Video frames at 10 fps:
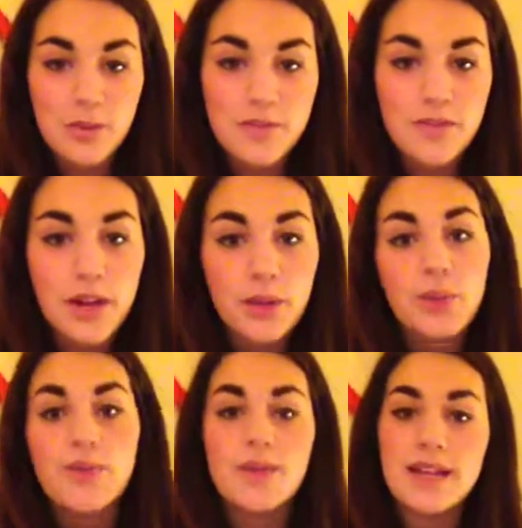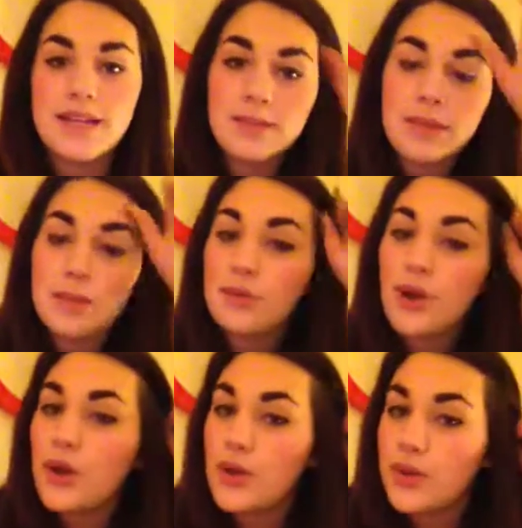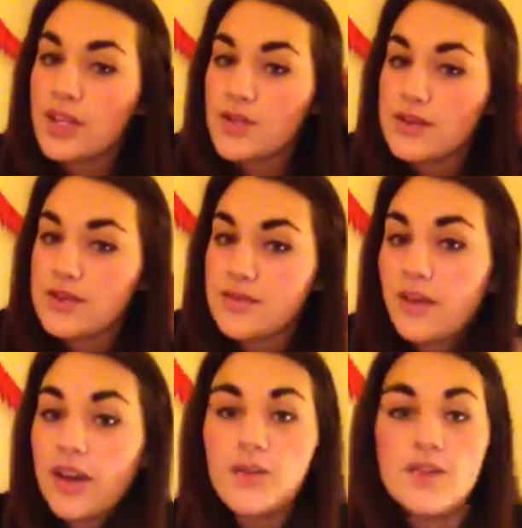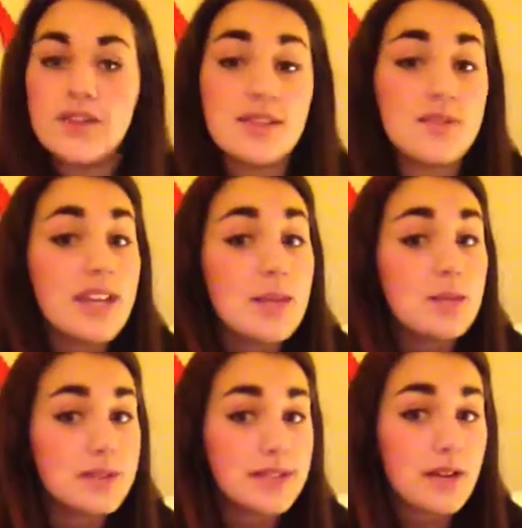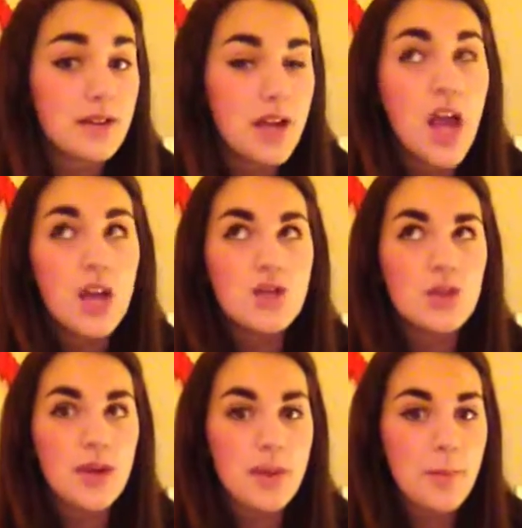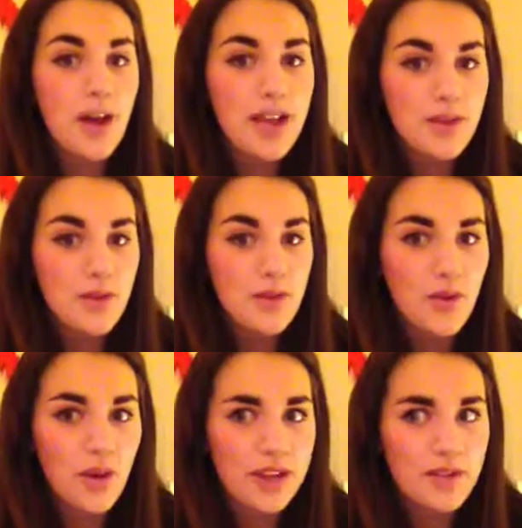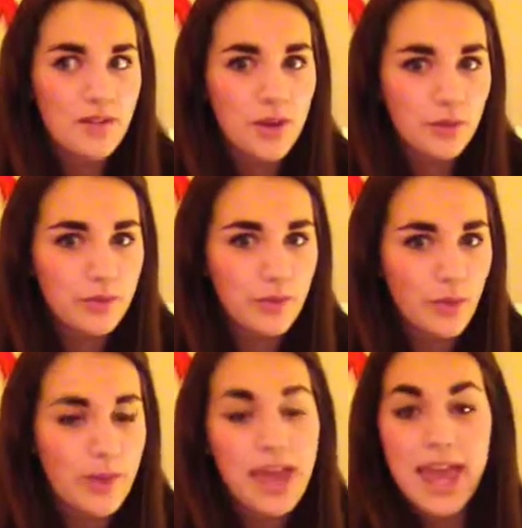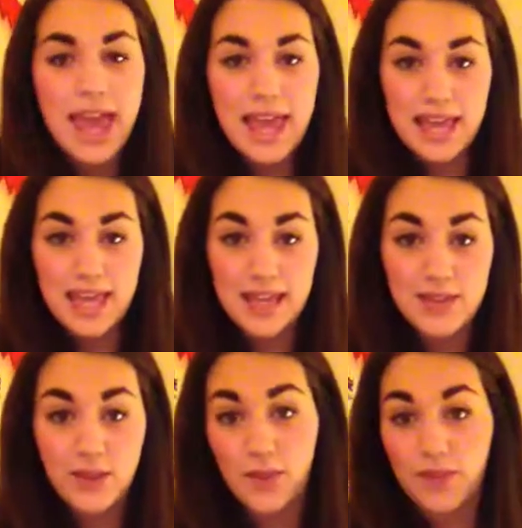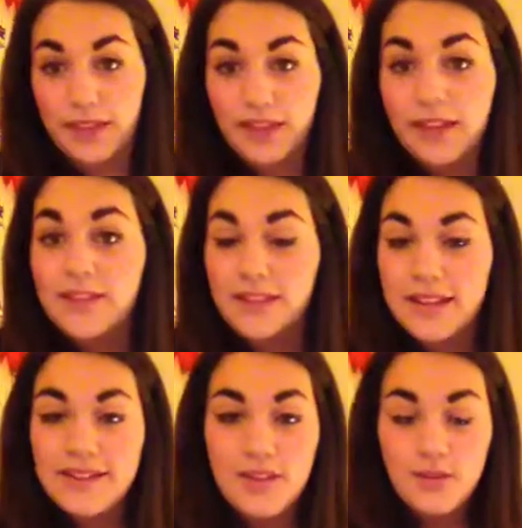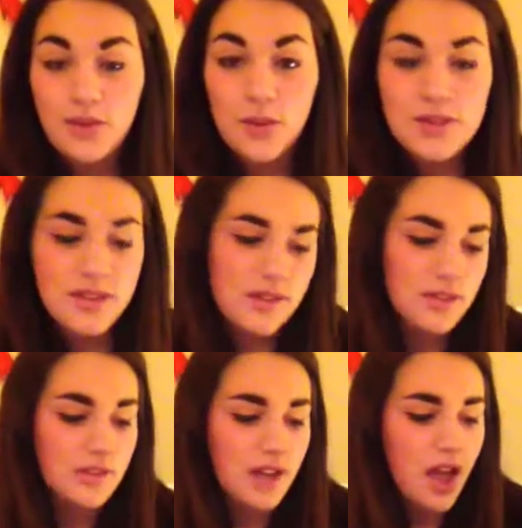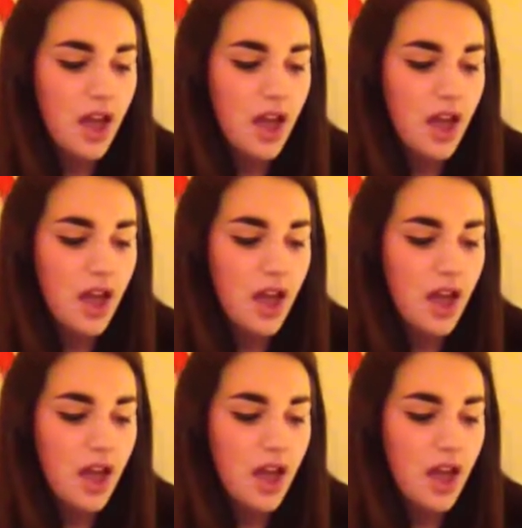on vinyl, so letting people know who are interested in vinyls that it's available on to buy it in a vinyl form is a good thing, because it lets everyone know what's going on.